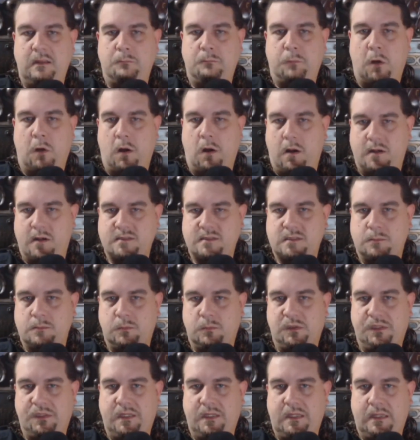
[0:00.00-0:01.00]

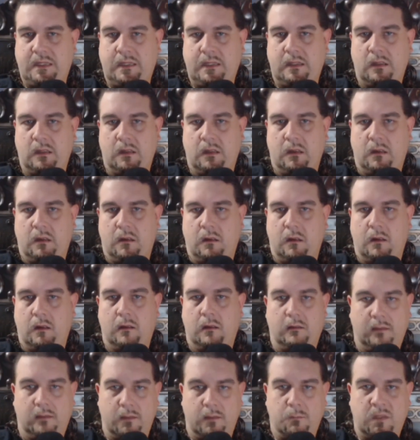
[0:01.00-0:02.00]
possibly
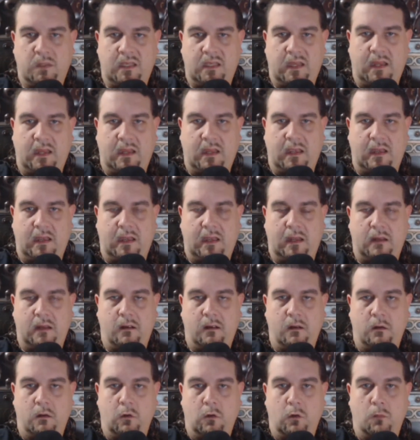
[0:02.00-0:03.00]
eliminating
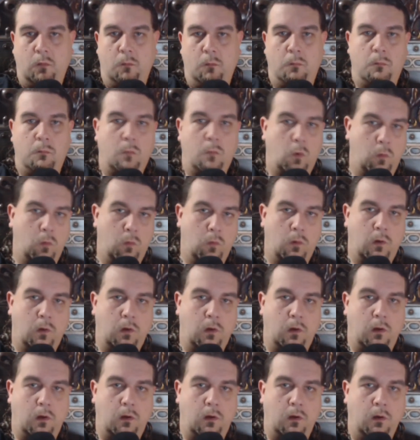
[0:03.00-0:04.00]

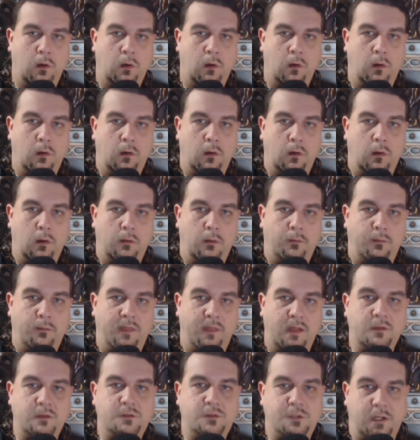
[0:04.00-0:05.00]
more
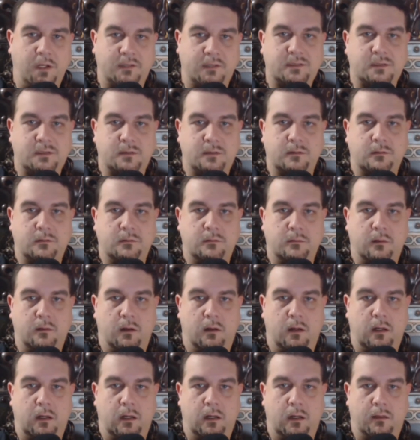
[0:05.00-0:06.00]
than just
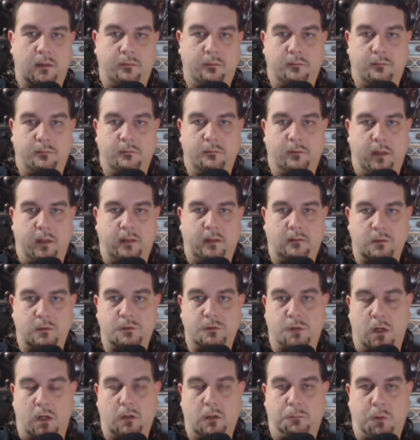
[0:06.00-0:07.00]
like the
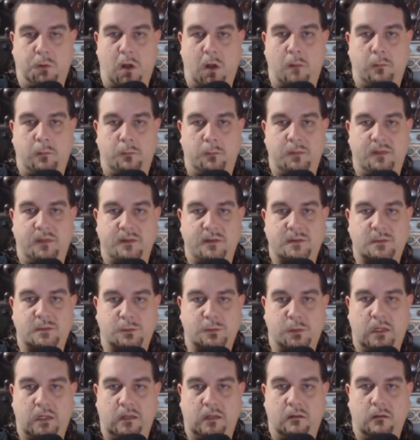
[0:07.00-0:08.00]
drug problem in the
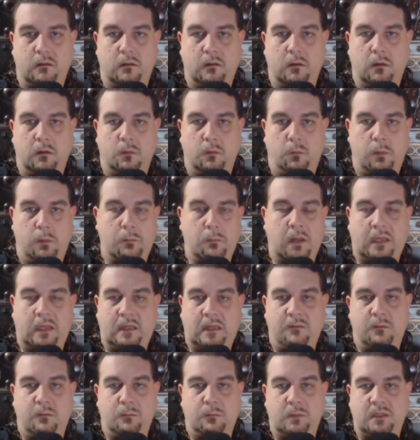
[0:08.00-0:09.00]
street. We might
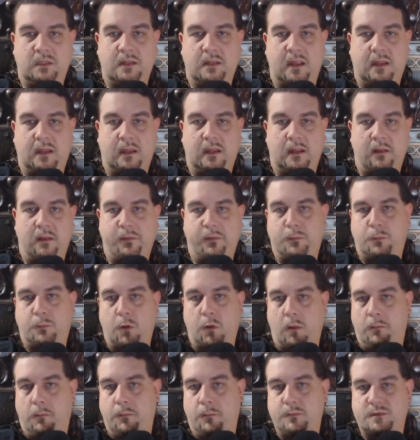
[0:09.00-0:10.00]
even be taking other
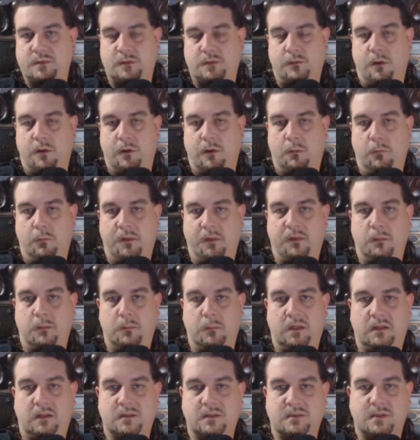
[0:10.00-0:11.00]
problems along with it
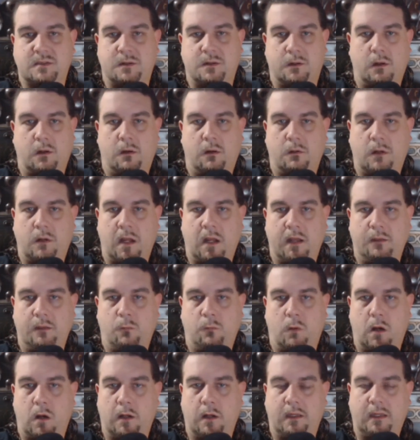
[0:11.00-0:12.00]
because they're all kind of
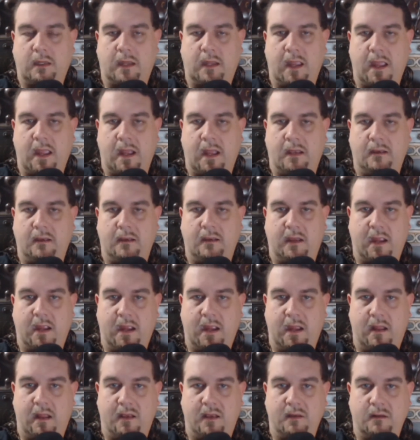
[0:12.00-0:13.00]
walking hand in
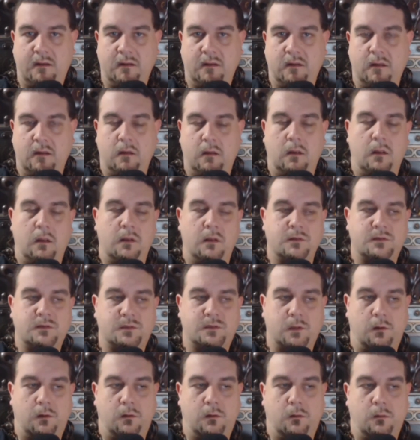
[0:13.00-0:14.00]
hand.
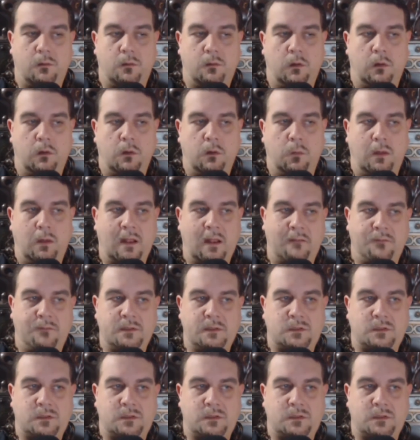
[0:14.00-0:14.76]
So we have this